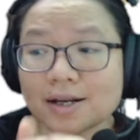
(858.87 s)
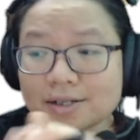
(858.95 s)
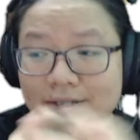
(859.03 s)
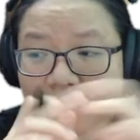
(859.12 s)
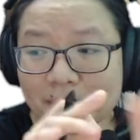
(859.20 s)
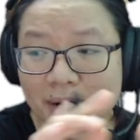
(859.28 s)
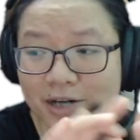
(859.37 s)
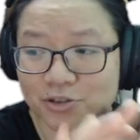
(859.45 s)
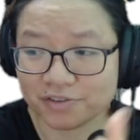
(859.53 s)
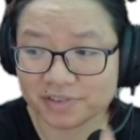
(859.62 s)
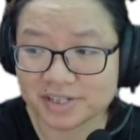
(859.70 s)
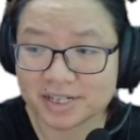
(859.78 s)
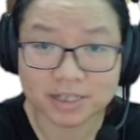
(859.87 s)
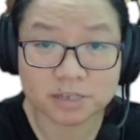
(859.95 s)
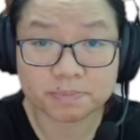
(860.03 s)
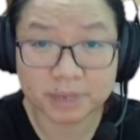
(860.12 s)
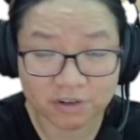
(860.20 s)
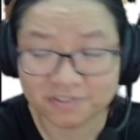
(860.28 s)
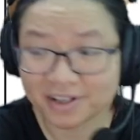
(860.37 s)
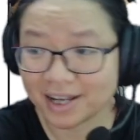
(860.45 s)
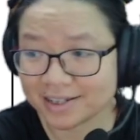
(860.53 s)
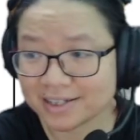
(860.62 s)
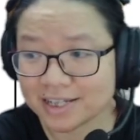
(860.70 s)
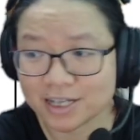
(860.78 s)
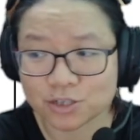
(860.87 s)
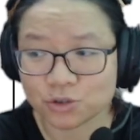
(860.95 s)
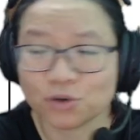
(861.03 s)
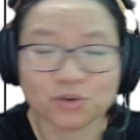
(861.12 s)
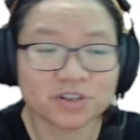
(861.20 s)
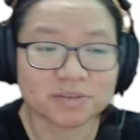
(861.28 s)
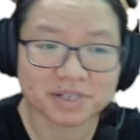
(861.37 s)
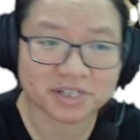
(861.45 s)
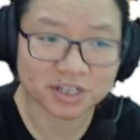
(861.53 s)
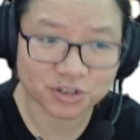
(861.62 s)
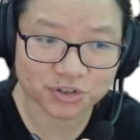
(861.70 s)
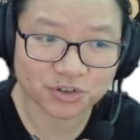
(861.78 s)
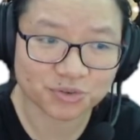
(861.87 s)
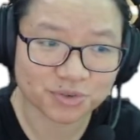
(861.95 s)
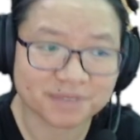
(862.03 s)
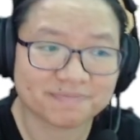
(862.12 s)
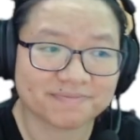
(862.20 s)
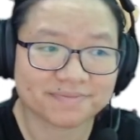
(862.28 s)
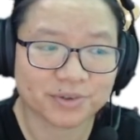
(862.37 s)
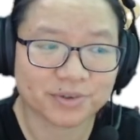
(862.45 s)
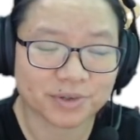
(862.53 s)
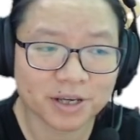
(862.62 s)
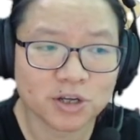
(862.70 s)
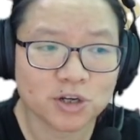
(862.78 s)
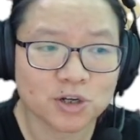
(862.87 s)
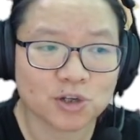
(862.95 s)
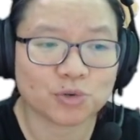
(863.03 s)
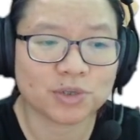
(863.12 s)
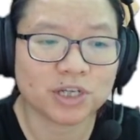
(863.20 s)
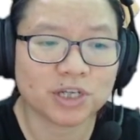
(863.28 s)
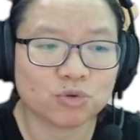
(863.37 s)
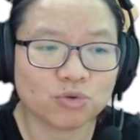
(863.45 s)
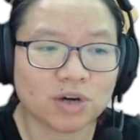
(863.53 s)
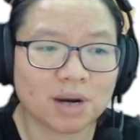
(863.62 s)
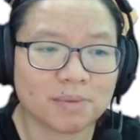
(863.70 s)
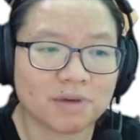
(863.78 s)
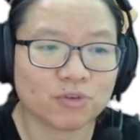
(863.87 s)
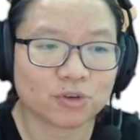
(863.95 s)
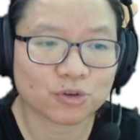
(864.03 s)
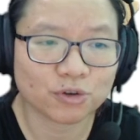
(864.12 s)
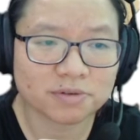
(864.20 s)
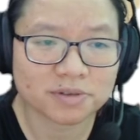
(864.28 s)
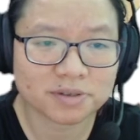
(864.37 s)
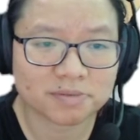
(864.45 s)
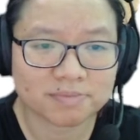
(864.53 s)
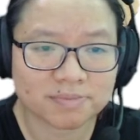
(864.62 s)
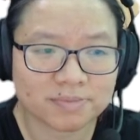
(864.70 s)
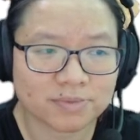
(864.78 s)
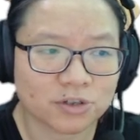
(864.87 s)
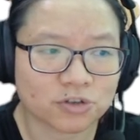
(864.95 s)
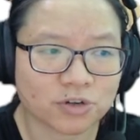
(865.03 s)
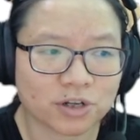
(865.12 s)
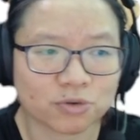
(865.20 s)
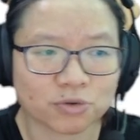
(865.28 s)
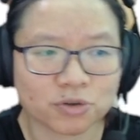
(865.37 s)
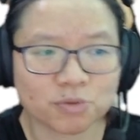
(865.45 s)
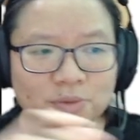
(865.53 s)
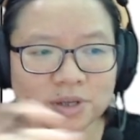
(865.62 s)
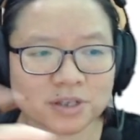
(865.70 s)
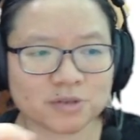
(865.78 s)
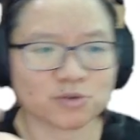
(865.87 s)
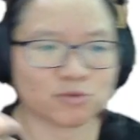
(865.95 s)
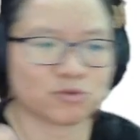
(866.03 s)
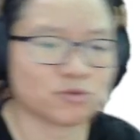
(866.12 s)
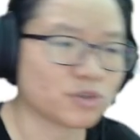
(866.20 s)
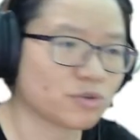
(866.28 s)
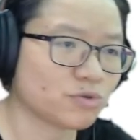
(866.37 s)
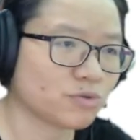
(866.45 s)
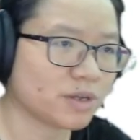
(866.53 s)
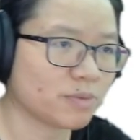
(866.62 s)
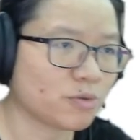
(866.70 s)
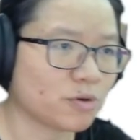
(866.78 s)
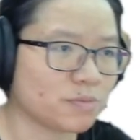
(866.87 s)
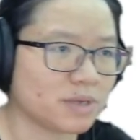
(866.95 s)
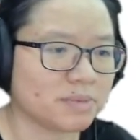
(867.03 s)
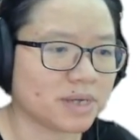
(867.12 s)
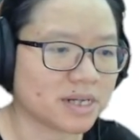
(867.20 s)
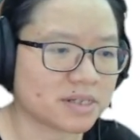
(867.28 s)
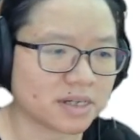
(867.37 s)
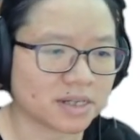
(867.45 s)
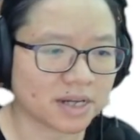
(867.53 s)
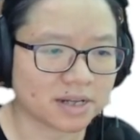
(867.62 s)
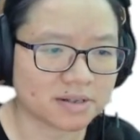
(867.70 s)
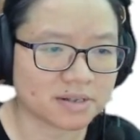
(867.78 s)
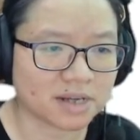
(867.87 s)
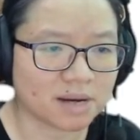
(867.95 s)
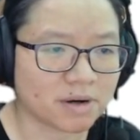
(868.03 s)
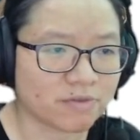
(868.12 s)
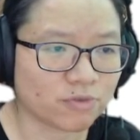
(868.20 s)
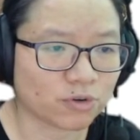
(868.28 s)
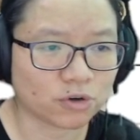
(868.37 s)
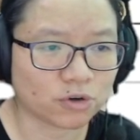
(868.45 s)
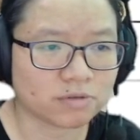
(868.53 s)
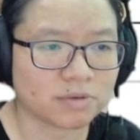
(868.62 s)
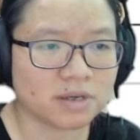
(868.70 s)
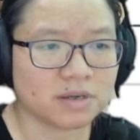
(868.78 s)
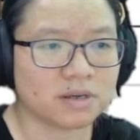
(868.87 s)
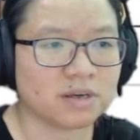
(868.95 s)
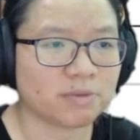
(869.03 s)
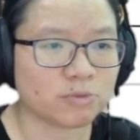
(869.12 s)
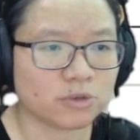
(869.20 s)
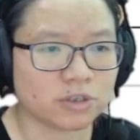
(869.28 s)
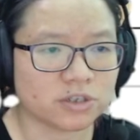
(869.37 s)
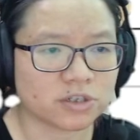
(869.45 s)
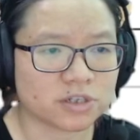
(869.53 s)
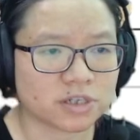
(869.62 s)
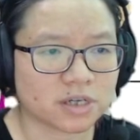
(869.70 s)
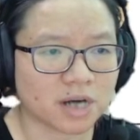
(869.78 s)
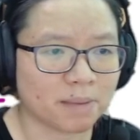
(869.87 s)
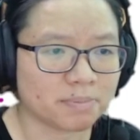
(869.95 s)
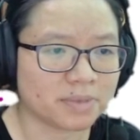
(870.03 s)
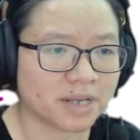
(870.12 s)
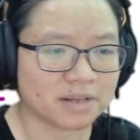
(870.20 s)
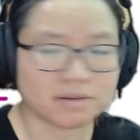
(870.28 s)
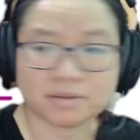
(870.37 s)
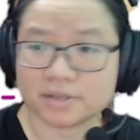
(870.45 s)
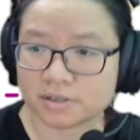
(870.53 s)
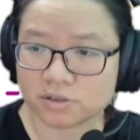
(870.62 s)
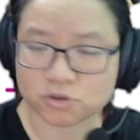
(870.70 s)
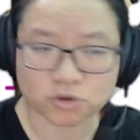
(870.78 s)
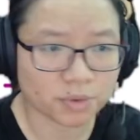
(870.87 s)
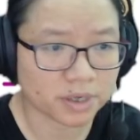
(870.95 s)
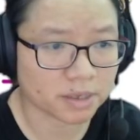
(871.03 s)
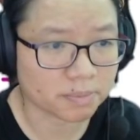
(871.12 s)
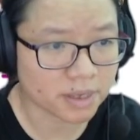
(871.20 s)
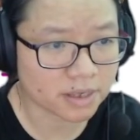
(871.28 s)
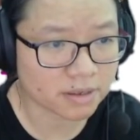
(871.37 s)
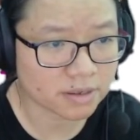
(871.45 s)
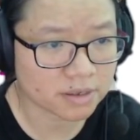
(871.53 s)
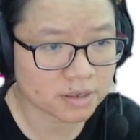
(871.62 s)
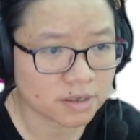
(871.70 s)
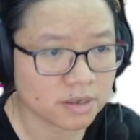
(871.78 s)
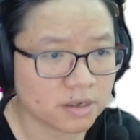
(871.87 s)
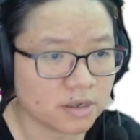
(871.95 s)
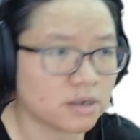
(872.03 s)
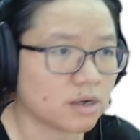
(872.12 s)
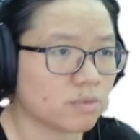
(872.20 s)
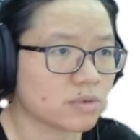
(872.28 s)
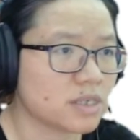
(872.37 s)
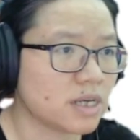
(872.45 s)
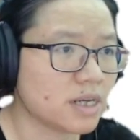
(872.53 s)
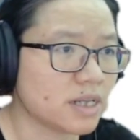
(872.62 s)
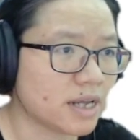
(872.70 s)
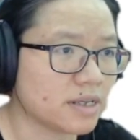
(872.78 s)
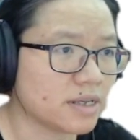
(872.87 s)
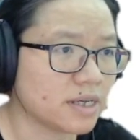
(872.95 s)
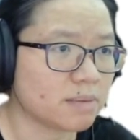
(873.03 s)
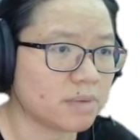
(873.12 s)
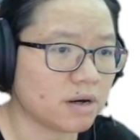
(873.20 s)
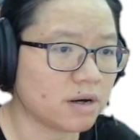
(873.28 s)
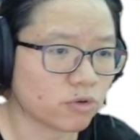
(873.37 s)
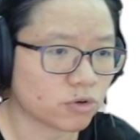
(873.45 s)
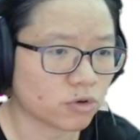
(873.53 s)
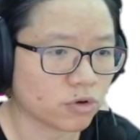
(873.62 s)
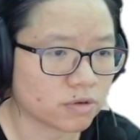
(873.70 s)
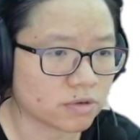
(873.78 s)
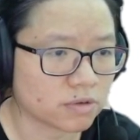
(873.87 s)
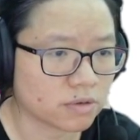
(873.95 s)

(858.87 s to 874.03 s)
gamma travels at the speed of light. It's not going to be stationary. Okay, so we need two gamma photons. So the total momentum is also zero. And I'm probably guessing that this gamma photon, if I'm going to just uh, update this drawing a bit, I'll say that the gamma photon